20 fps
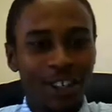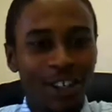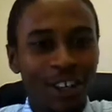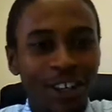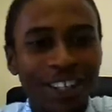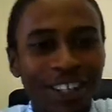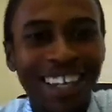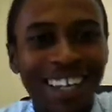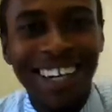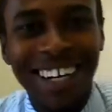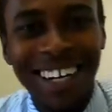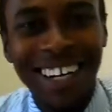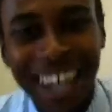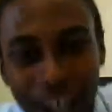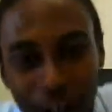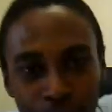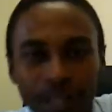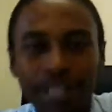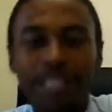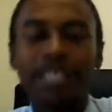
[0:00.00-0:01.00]
Okay,
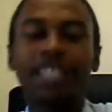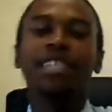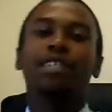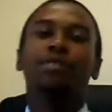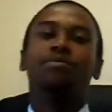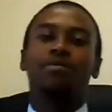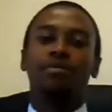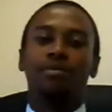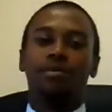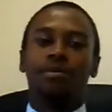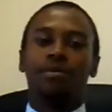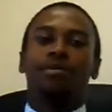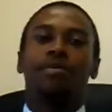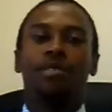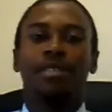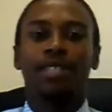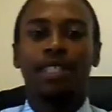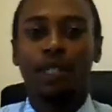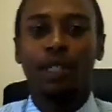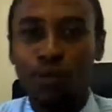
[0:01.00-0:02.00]
hello team,
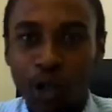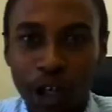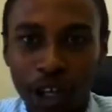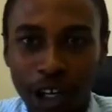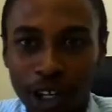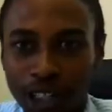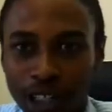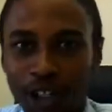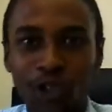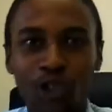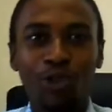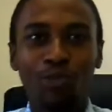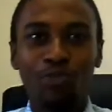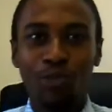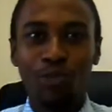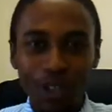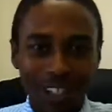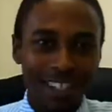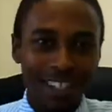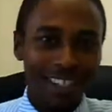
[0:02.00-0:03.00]
SIM card
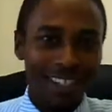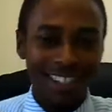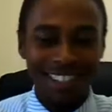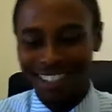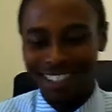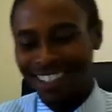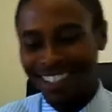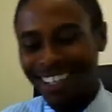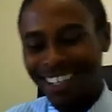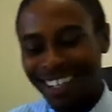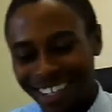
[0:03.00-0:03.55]
distributors.